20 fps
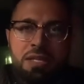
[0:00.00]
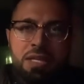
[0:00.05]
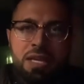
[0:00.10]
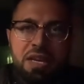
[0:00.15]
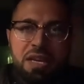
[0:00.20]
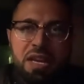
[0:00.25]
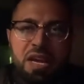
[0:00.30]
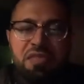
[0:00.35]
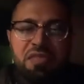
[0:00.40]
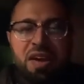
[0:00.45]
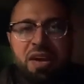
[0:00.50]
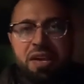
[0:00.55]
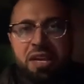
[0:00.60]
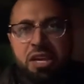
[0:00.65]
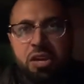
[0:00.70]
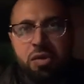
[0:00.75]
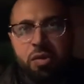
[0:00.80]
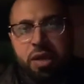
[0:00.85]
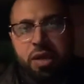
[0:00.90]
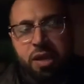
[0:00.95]

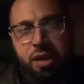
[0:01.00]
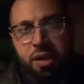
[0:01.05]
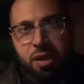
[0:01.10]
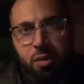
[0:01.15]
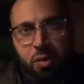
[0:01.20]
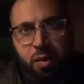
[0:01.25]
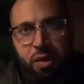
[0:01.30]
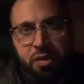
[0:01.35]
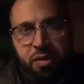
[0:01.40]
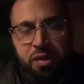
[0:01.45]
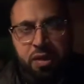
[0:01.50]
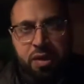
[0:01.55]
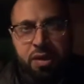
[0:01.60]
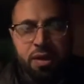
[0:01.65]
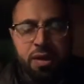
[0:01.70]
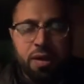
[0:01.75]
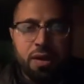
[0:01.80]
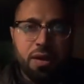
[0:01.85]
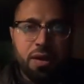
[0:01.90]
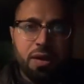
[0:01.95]
NavIQ here with
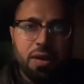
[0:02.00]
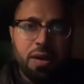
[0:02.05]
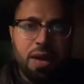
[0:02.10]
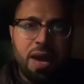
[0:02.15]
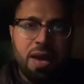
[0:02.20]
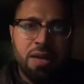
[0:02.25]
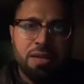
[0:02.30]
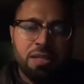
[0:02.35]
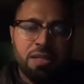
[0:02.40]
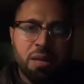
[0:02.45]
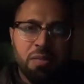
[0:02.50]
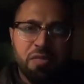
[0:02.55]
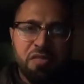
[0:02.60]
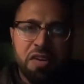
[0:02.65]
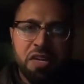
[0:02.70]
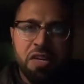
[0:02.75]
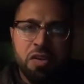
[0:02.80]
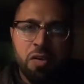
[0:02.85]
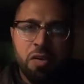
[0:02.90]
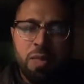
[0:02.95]
a heads up
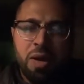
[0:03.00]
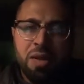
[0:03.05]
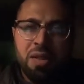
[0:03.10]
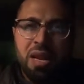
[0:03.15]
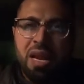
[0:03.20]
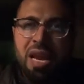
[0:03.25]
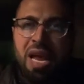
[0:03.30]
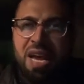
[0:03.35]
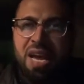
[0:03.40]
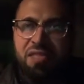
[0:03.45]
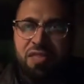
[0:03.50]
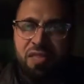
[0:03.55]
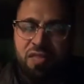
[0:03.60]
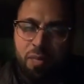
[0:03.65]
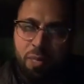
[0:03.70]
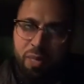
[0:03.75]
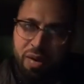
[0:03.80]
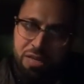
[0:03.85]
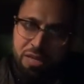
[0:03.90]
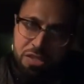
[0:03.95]
video about the life of a
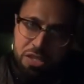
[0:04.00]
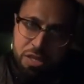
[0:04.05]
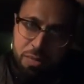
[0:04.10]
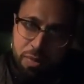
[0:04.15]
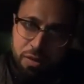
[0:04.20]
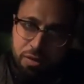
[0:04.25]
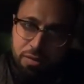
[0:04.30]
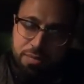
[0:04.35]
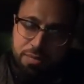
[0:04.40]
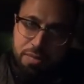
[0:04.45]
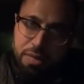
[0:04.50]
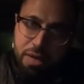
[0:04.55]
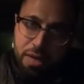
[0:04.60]
principal.